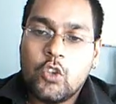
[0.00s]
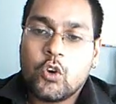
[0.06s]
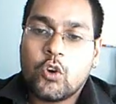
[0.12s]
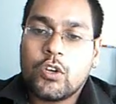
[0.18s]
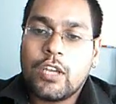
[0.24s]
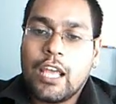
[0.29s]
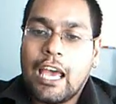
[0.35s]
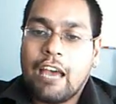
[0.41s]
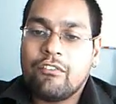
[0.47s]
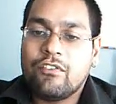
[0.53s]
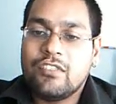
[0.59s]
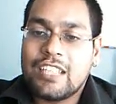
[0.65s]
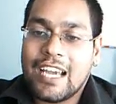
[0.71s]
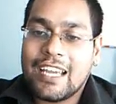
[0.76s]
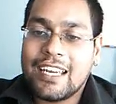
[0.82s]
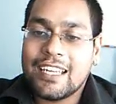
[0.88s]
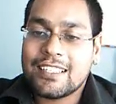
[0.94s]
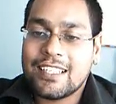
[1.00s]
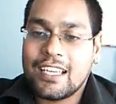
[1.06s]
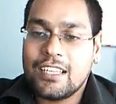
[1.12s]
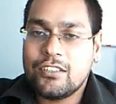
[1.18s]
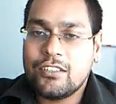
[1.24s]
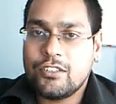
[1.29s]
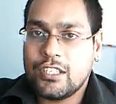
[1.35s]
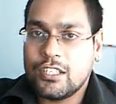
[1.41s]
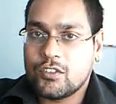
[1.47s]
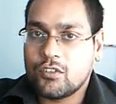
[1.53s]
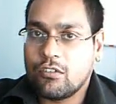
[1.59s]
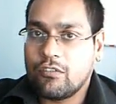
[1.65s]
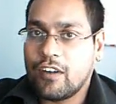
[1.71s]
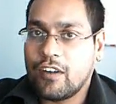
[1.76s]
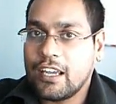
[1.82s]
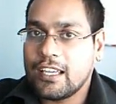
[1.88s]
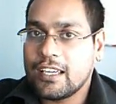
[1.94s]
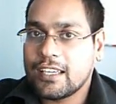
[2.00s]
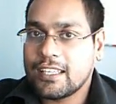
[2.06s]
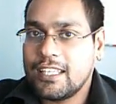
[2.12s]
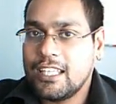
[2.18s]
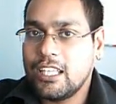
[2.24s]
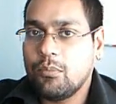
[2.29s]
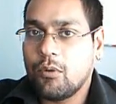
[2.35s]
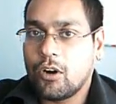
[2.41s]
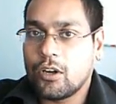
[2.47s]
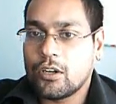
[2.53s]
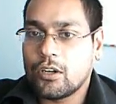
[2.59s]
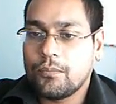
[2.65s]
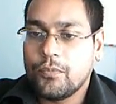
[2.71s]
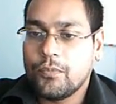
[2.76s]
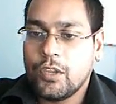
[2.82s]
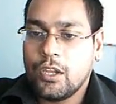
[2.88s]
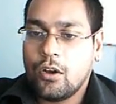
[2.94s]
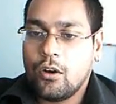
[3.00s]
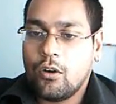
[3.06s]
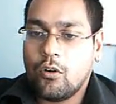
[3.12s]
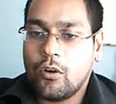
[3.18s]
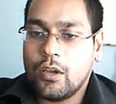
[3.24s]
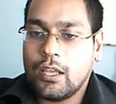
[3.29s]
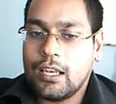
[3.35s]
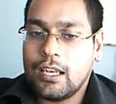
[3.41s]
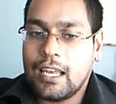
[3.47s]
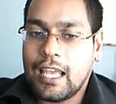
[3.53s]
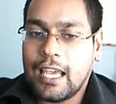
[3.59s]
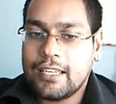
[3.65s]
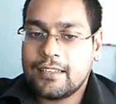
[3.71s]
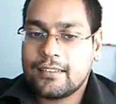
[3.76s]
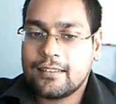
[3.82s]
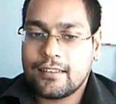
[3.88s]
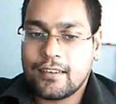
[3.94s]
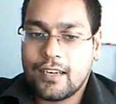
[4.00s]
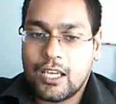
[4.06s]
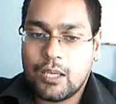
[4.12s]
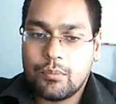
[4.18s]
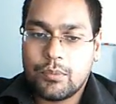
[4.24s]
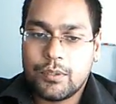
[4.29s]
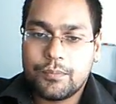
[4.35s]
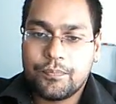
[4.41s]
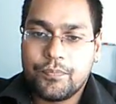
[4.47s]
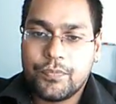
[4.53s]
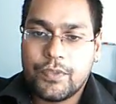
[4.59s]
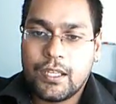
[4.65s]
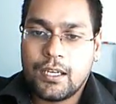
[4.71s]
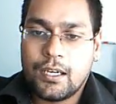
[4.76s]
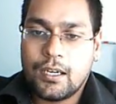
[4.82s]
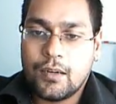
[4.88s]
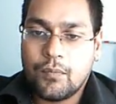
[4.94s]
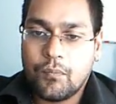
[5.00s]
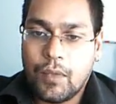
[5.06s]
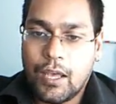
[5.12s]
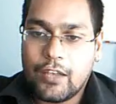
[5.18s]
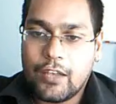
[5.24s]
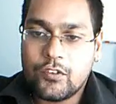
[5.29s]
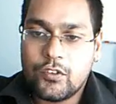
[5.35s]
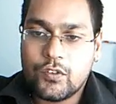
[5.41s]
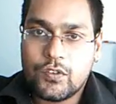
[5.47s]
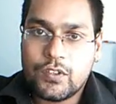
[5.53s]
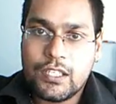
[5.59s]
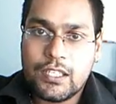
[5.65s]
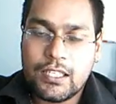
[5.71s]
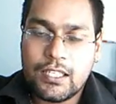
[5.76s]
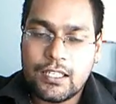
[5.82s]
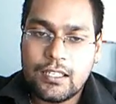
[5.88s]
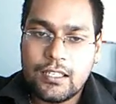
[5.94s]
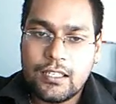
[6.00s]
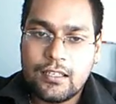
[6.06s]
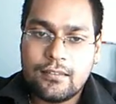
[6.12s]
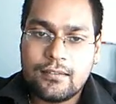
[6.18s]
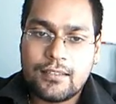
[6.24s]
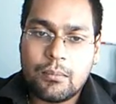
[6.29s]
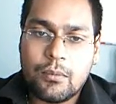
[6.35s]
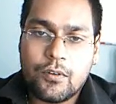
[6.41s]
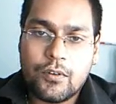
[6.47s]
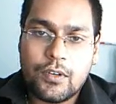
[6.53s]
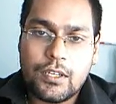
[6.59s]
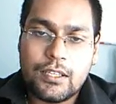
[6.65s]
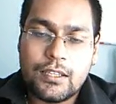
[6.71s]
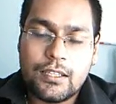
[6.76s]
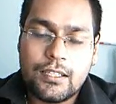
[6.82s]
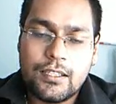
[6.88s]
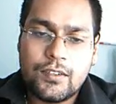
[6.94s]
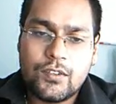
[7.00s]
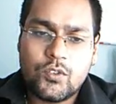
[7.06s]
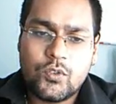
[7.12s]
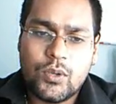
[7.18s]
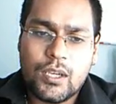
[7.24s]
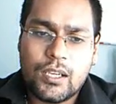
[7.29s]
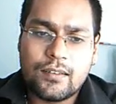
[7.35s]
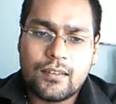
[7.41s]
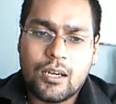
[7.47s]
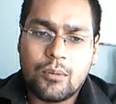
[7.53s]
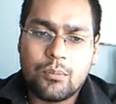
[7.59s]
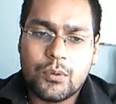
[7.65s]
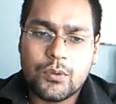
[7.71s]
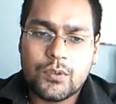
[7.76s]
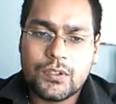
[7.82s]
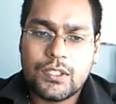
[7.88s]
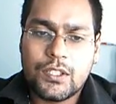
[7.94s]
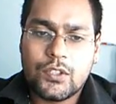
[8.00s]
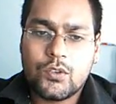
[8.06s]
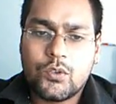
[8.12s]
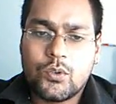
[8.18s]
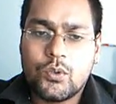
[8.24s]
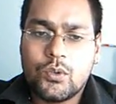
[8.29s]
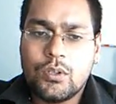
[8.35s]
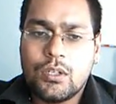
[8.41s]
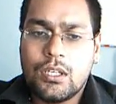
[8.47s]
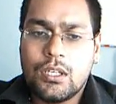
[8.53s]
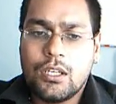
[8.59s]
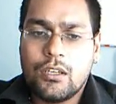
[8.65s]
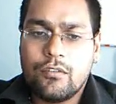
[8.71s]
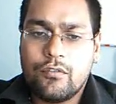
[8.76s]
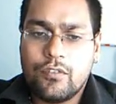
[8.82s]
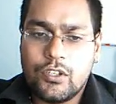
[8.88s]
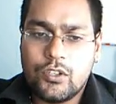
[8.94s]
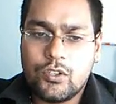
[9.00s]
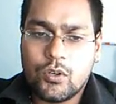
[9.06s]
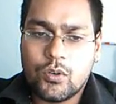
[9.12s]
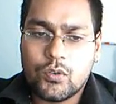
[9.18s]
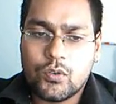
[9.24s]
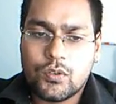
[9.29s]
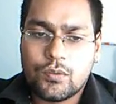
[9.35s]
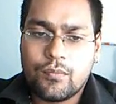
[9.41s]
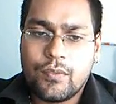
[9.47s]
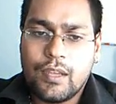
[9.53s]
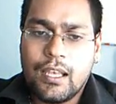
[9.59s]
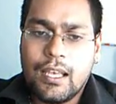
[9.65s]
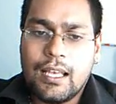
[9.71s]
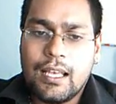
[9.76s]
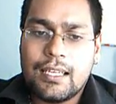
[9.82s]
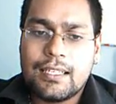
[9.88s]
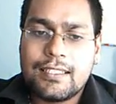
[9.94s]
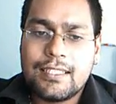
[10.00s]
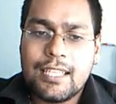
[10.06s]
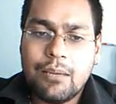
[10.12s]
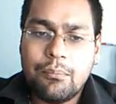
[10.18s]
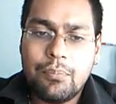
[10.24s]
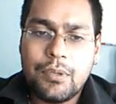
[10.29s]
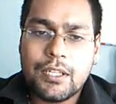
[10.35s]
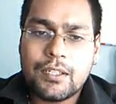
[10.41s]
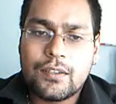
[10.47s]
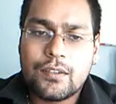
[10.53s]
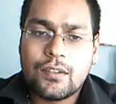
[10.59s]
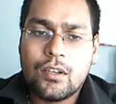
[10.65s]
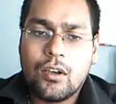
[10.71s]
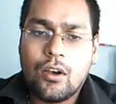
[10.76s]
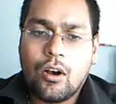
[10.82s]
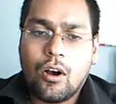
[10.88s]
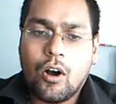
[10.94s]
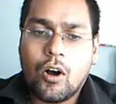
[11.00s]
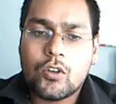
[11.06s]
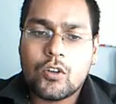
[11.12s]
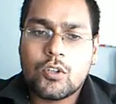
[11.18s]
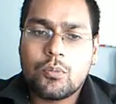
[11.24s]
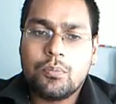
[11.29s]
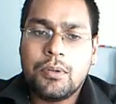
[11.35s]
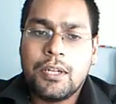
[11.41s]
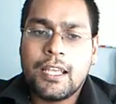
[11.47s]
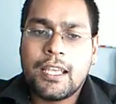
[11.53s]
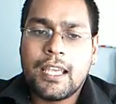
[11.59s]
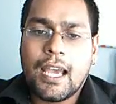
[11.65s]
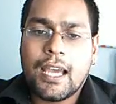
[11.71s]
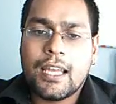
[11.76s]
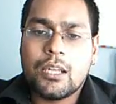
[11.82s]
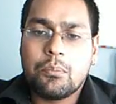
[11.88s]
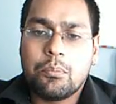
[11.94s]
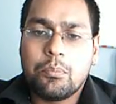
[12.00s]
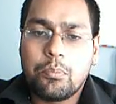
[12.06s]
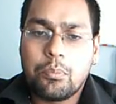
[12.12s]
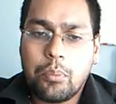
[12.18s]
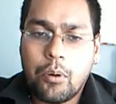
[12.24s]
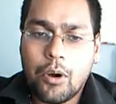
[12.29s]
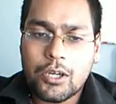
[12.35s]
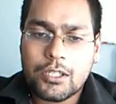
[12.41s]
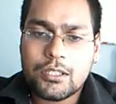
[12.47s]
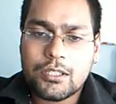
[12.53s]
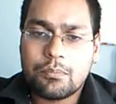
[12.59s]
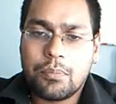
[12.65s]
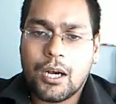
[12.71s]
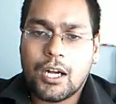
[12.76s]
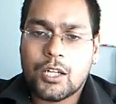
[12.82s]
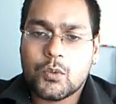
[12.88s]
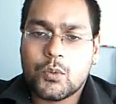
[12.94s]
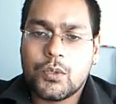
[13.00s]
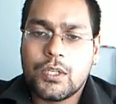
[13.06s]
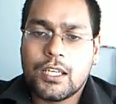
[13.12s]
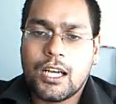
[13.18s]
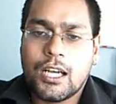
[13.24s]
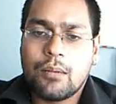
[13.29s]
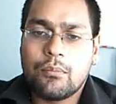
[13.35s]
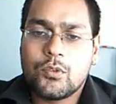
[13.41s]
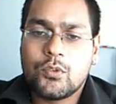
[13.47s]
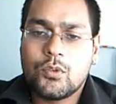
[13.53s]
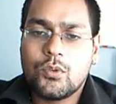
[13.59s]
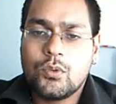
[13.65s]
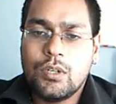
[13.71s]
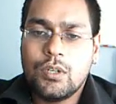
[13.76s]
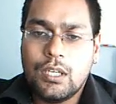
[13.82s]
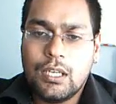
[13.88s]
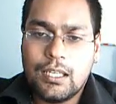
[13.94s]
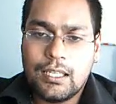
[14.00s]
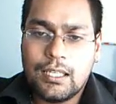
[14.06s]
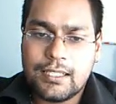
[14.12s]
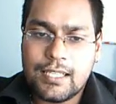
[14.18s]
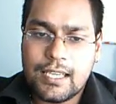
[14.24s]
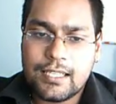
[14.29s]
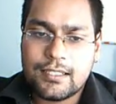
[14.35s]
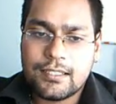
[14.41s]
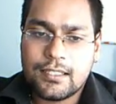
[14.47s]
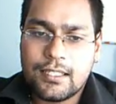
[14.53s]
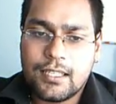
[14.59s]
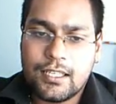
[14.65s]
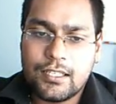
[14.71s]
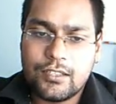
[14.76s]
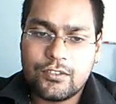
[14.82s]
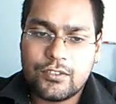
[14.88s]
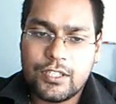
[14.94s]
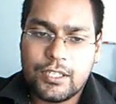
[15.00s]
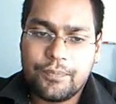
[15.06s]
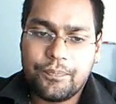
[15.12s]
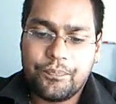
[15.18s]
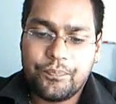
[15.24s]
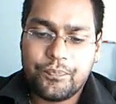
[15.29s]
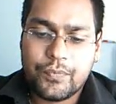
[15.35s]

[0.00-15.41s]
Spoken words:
You could have direct entry, so via keyboard or a light scribe, as you've seen in these two examples, in these two videos. Templates also play an important part when it comes to data entry.